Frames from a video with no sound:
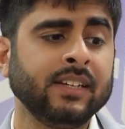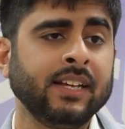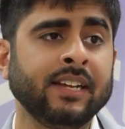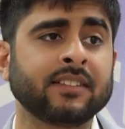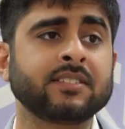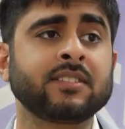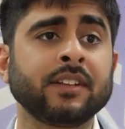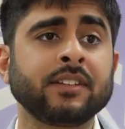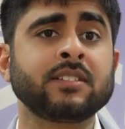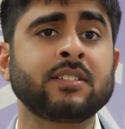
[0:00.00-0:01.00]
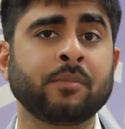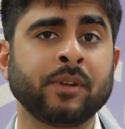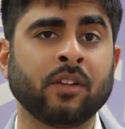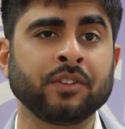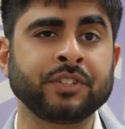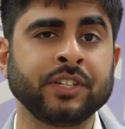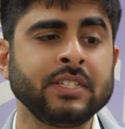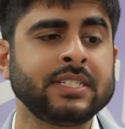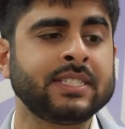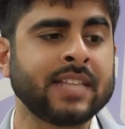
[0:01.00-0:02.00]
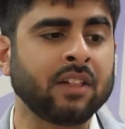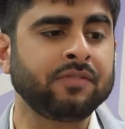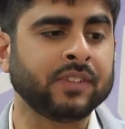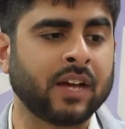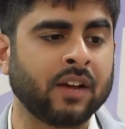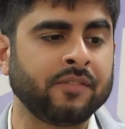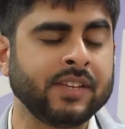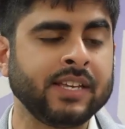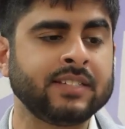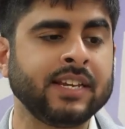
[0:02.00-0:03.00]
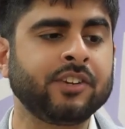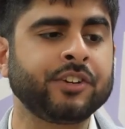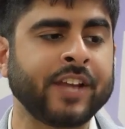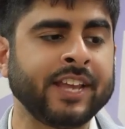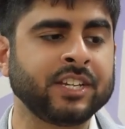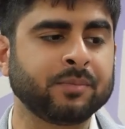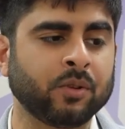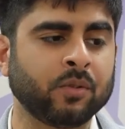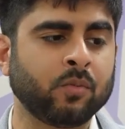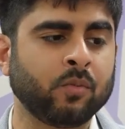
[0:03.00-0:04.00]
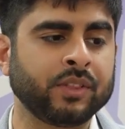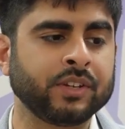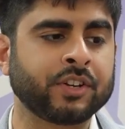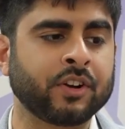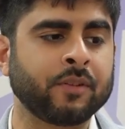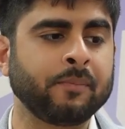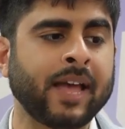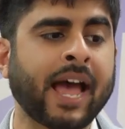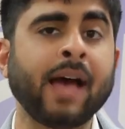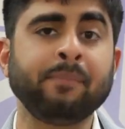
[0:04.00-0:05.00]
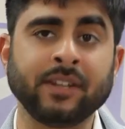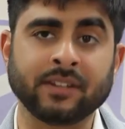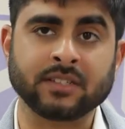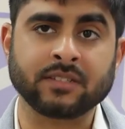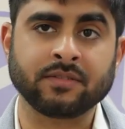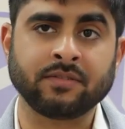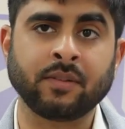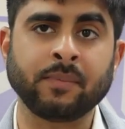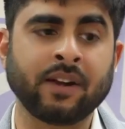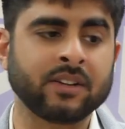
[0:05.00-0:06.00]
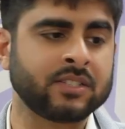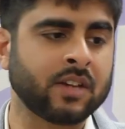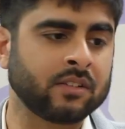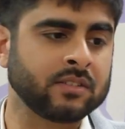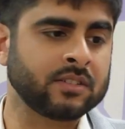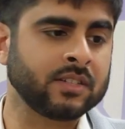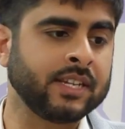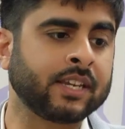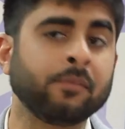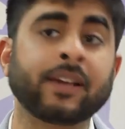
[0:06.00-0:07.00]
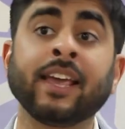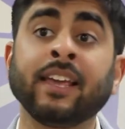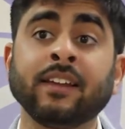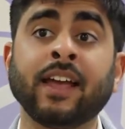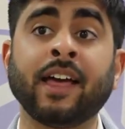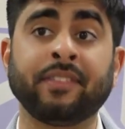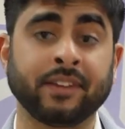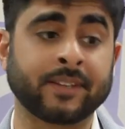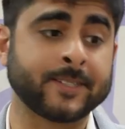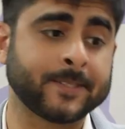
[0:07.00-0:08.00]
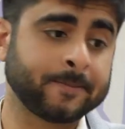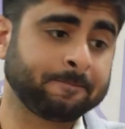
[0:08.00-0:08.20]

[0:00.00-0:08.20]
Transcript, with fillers: In a Sadr's terminology, self love is interchangeable with the term happiness from Aristotle's Nicomachean Ethics.